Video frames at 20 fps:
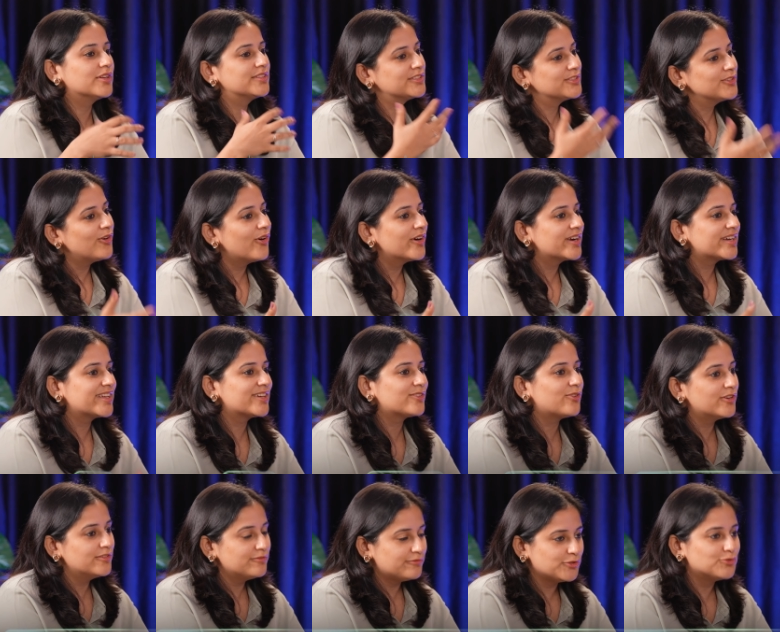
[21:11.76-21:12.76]
What's your
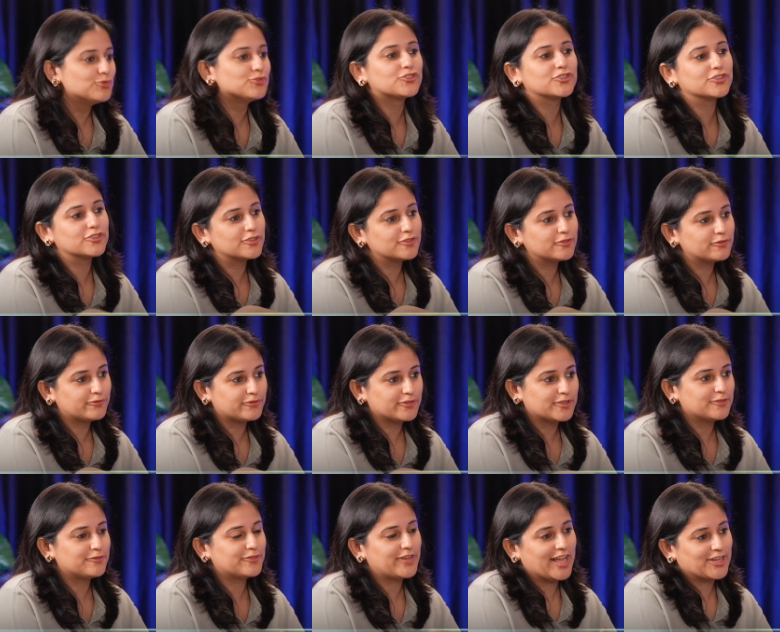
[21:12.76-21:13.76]
take on future of
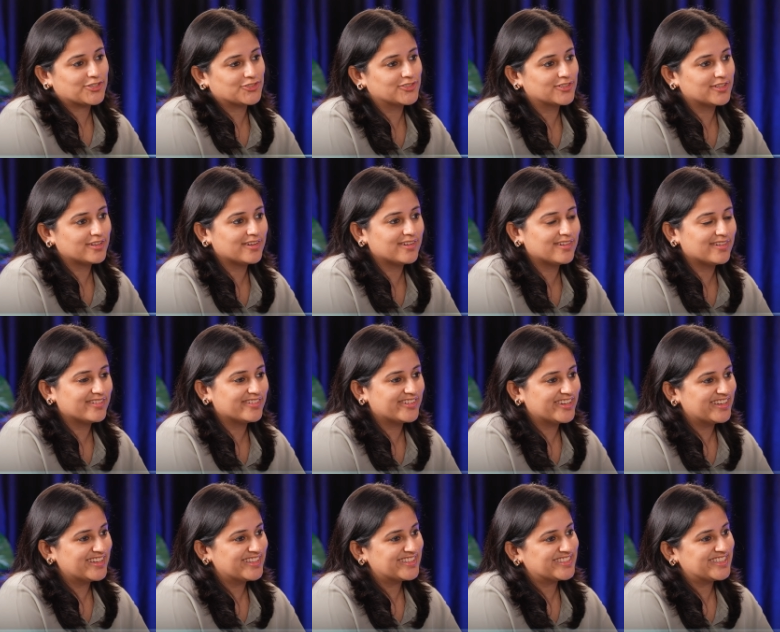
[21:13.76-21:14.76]
fractional
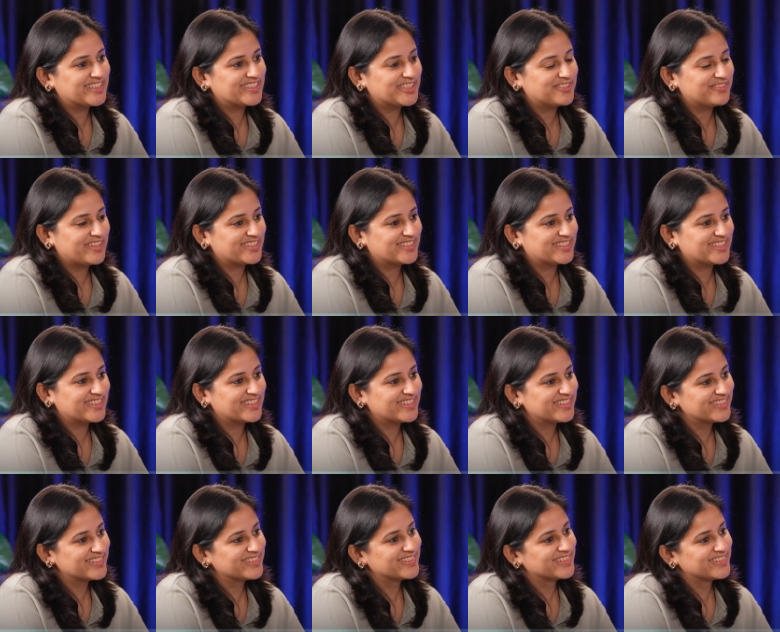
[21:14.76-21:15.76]
real estate
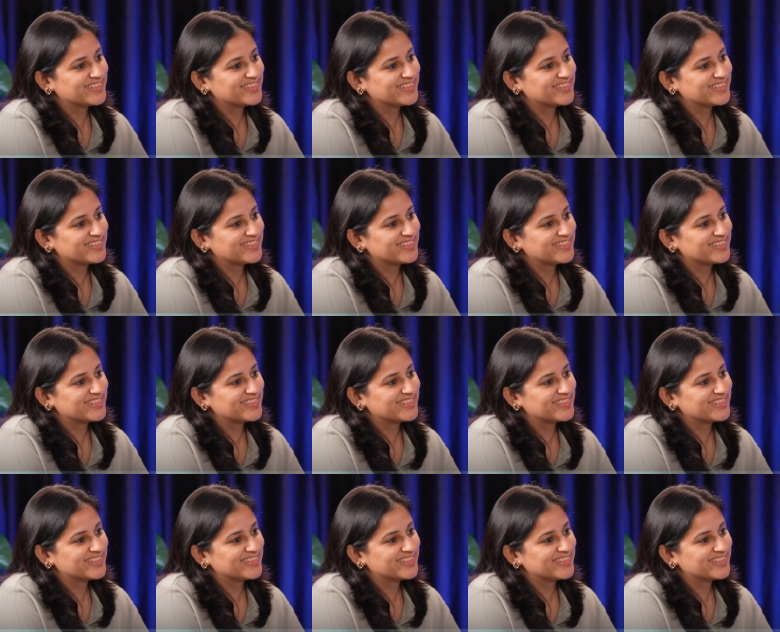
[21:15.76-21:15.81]
investing?